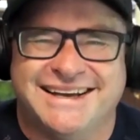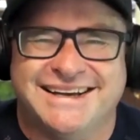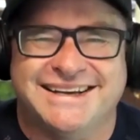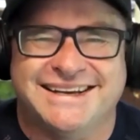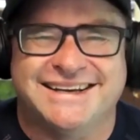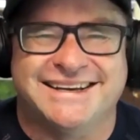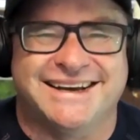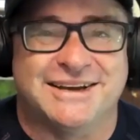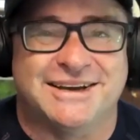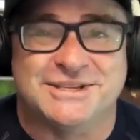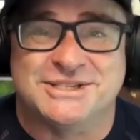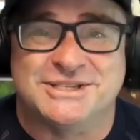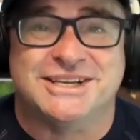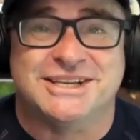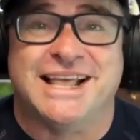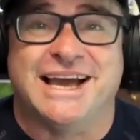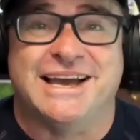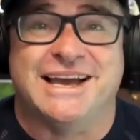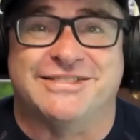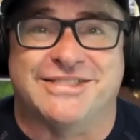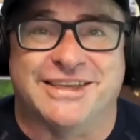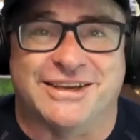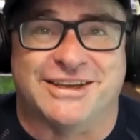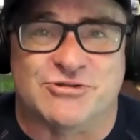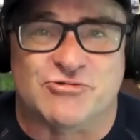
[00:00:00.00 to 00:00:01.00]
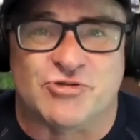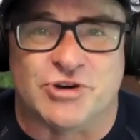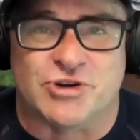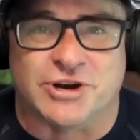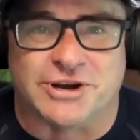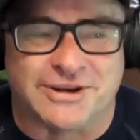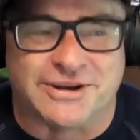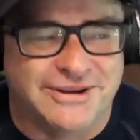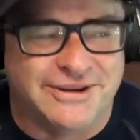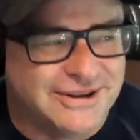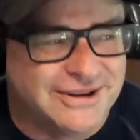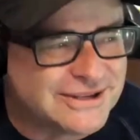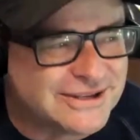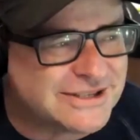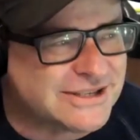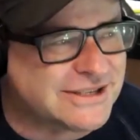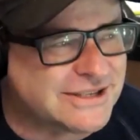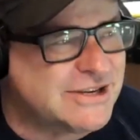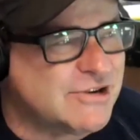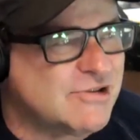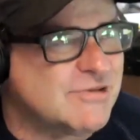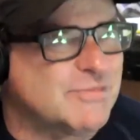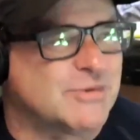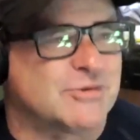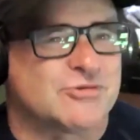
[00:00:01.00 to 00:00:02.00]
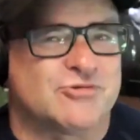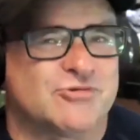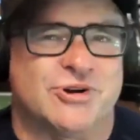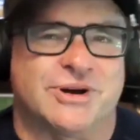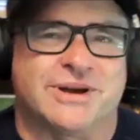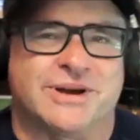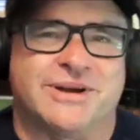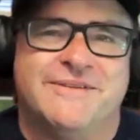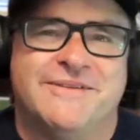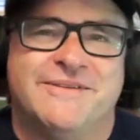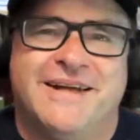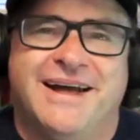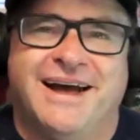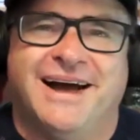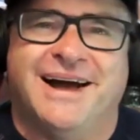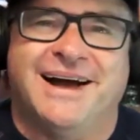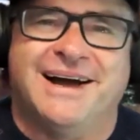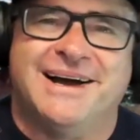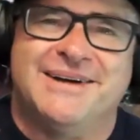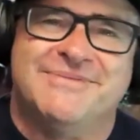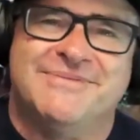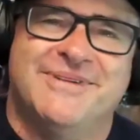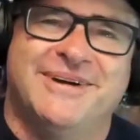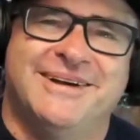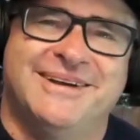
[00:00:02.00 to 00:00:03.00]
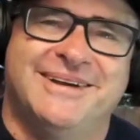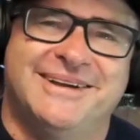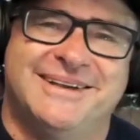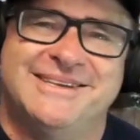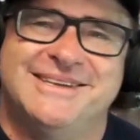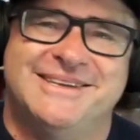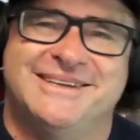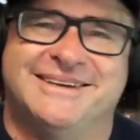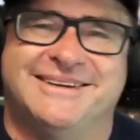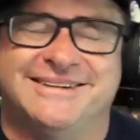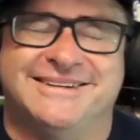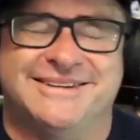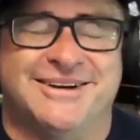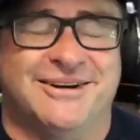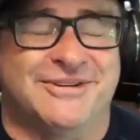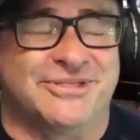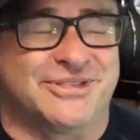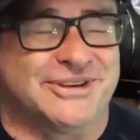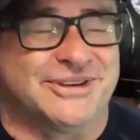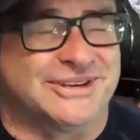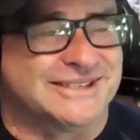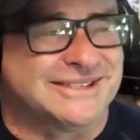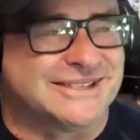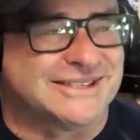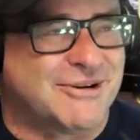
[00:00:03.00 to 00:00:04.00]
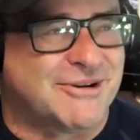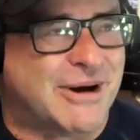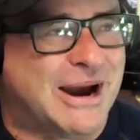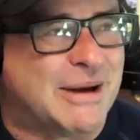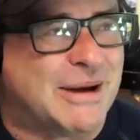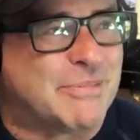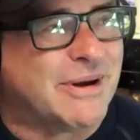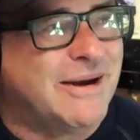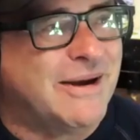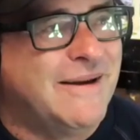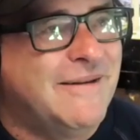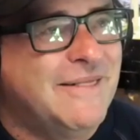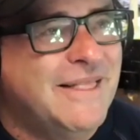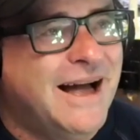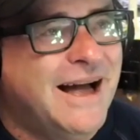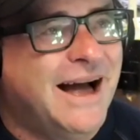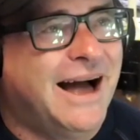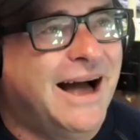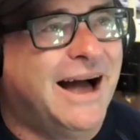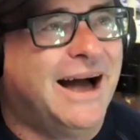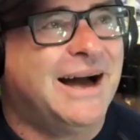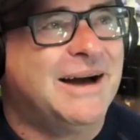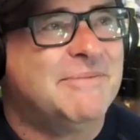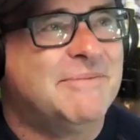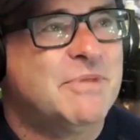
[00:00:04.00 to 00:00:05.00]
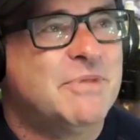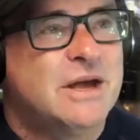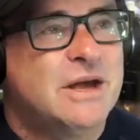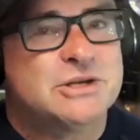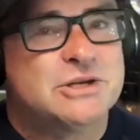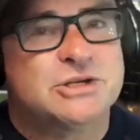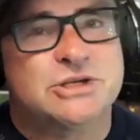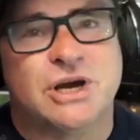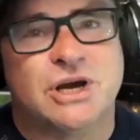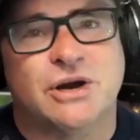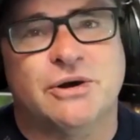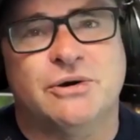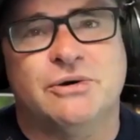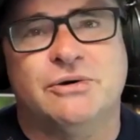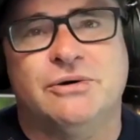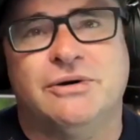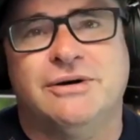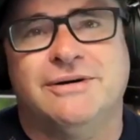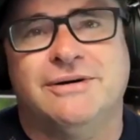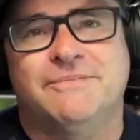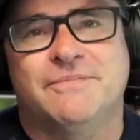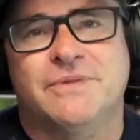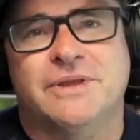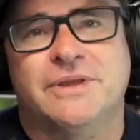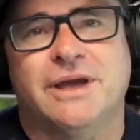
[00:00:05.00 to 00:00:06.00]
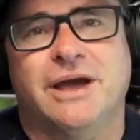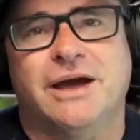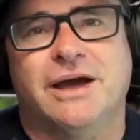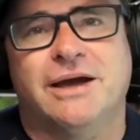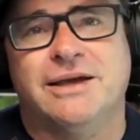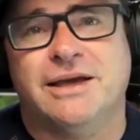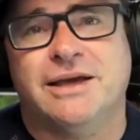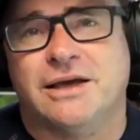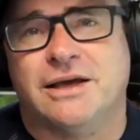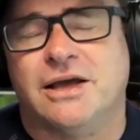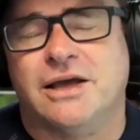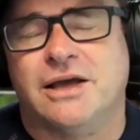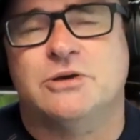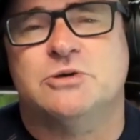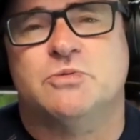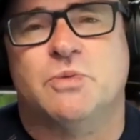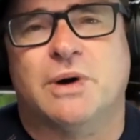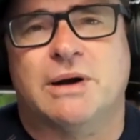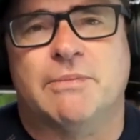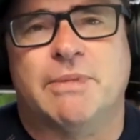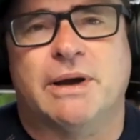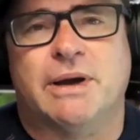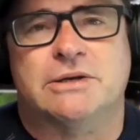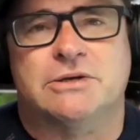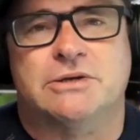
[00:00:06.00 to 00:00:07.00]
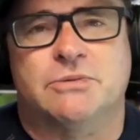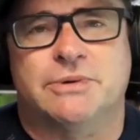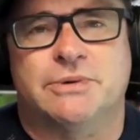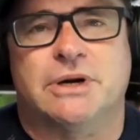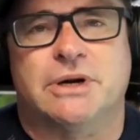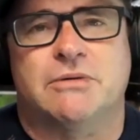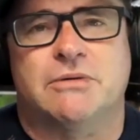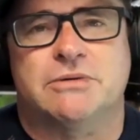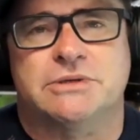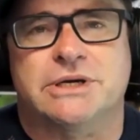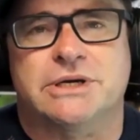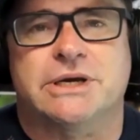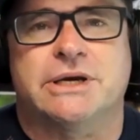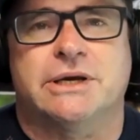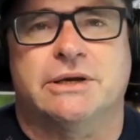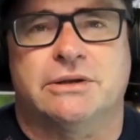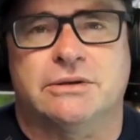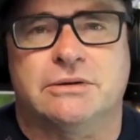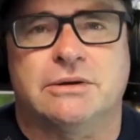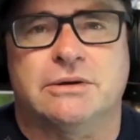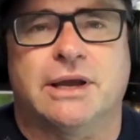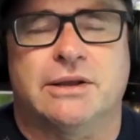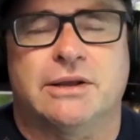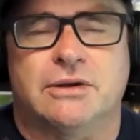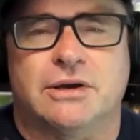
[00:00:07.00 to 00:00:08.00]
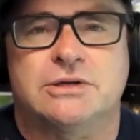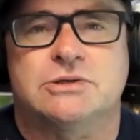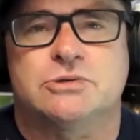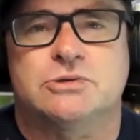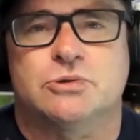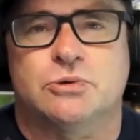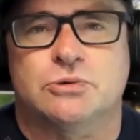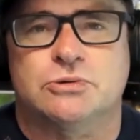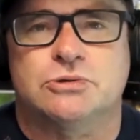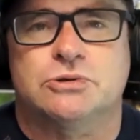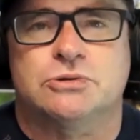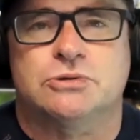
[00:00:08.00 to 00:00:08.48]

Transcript: I still hate that trick. It's a terrible trick. It's crap. So yeah, it goes way back to when I was a kid, and I saw